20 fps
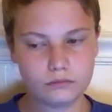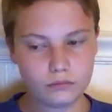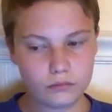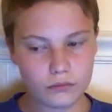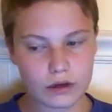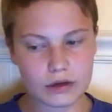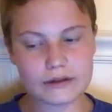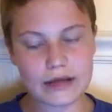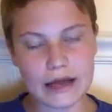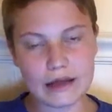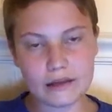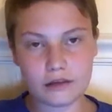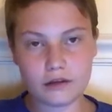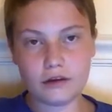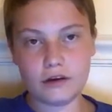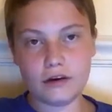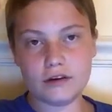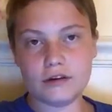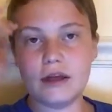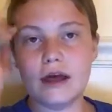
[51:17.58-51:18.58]
That's
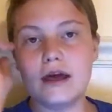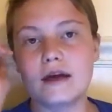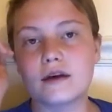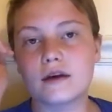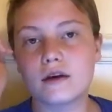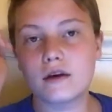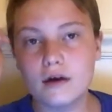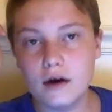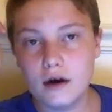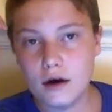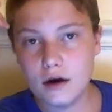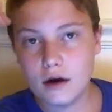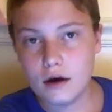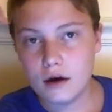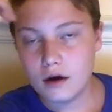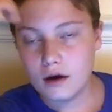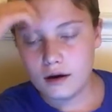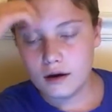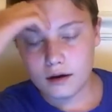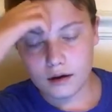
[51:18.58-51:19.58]
gonna take
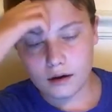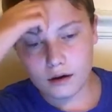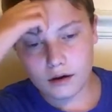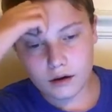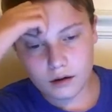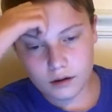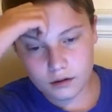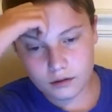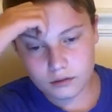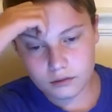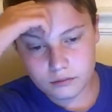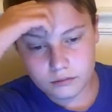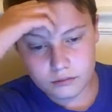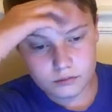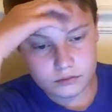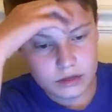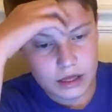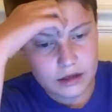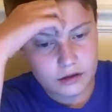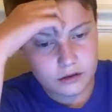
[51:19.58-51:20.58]

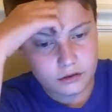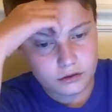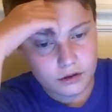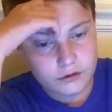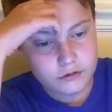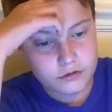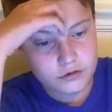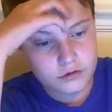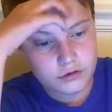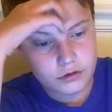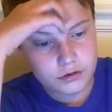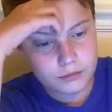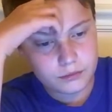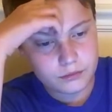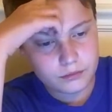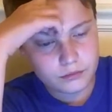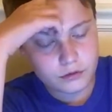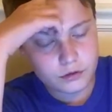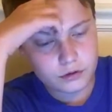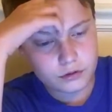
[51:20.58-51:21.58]
last live stream
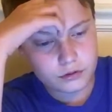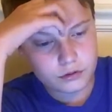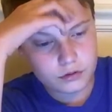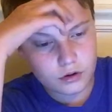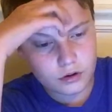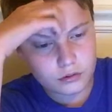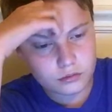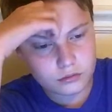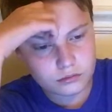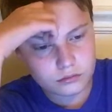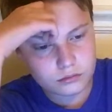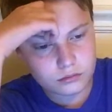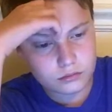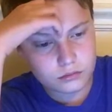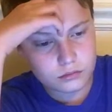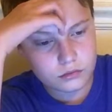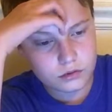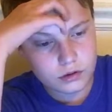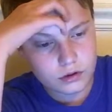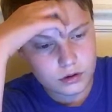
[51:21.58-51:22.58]
or no
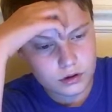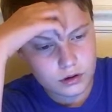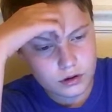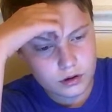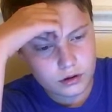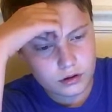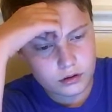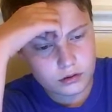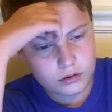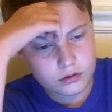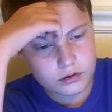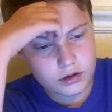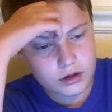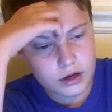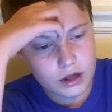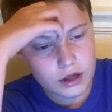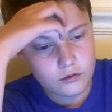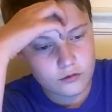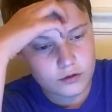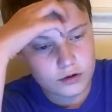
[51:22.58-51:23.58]

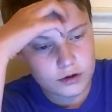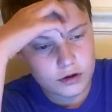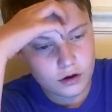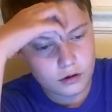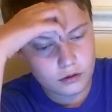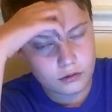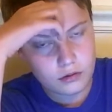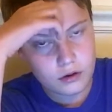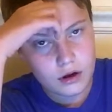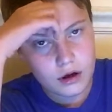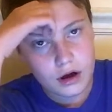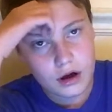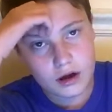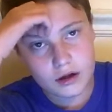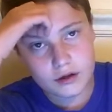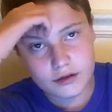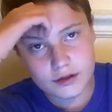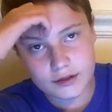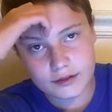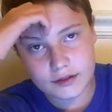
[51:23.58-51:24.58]
today's video, I
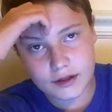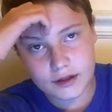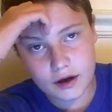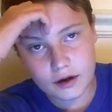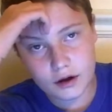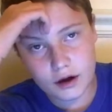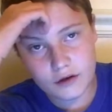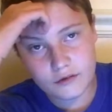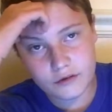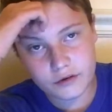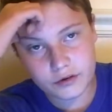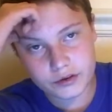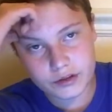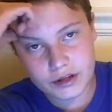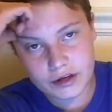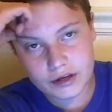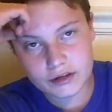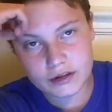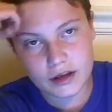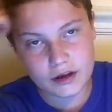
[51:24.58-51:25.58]
said that I've heard that
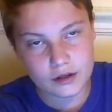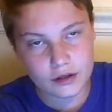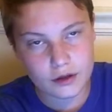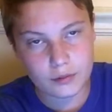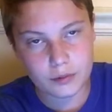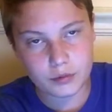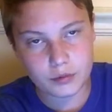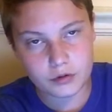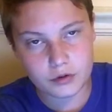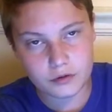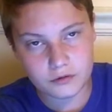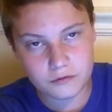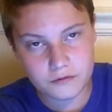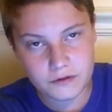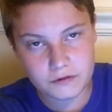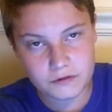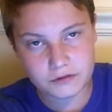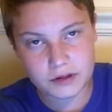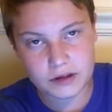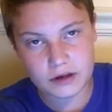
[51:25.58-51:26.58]
it takes upwards of
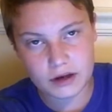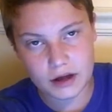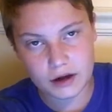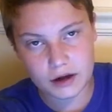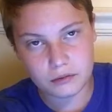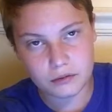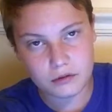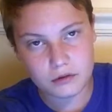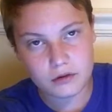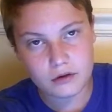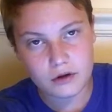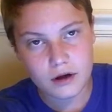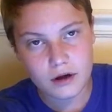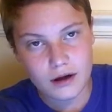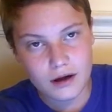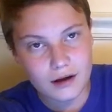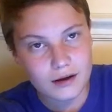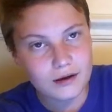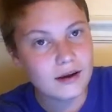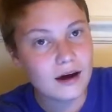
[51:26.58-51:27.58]
15 hours.
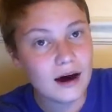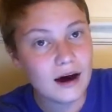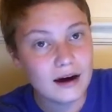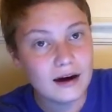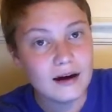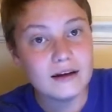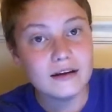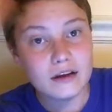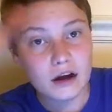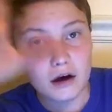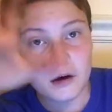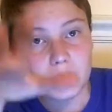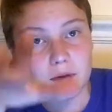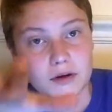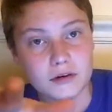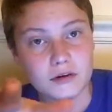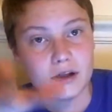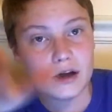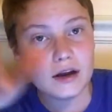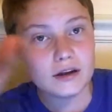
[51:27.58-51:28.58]
Now I'm
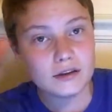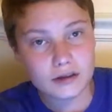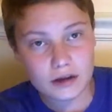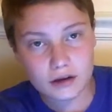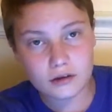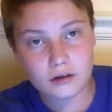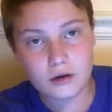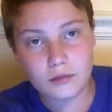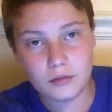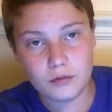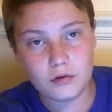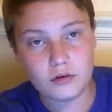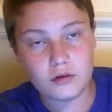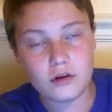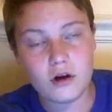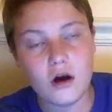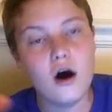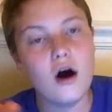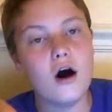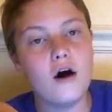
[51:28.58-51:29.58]
hearing that it takes upwards
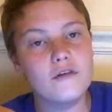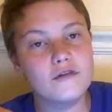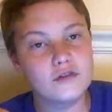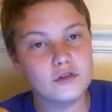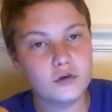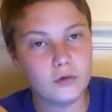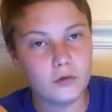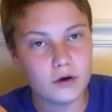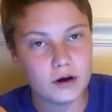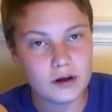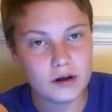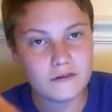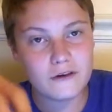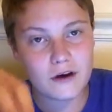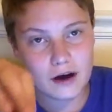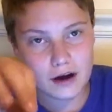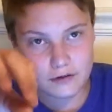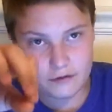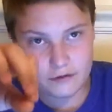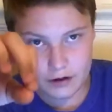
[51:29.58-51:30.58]
of
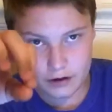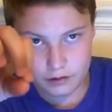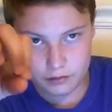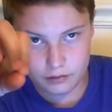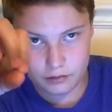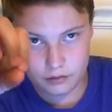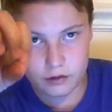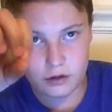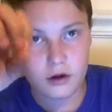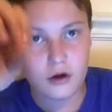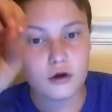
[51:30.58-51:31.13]
25 hours.